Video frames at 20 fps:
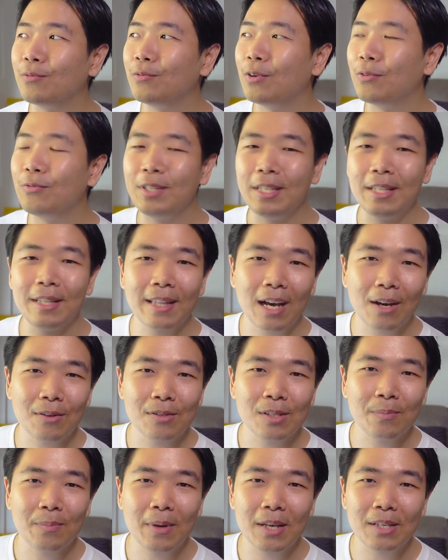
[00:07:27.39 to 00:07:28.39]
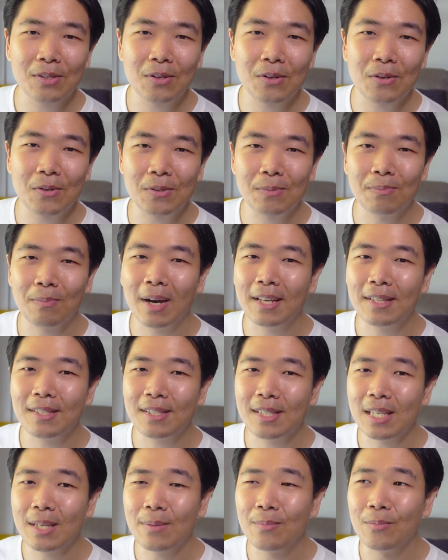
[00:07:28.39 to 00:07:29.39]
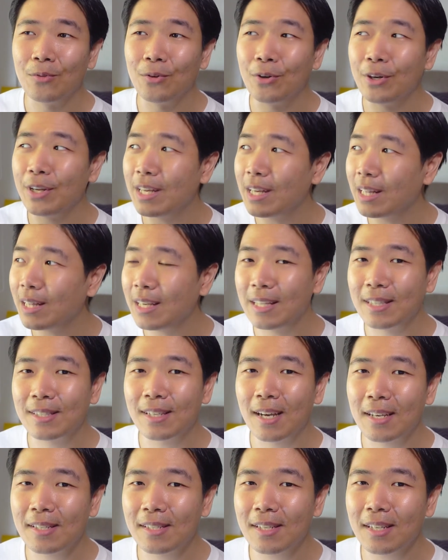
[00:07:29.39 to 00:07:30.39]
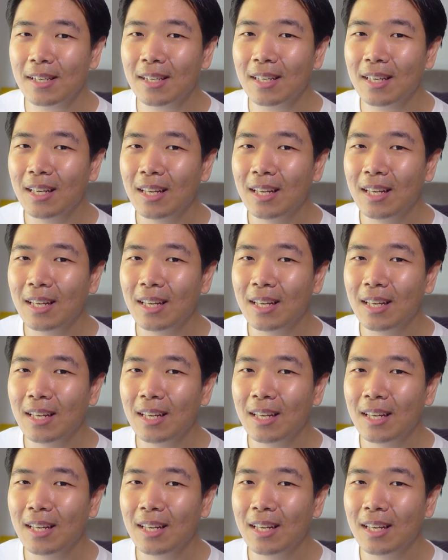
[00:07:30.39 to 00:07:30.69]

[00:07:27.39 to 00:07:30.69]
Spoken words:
15,000 pesos might seem really enticing,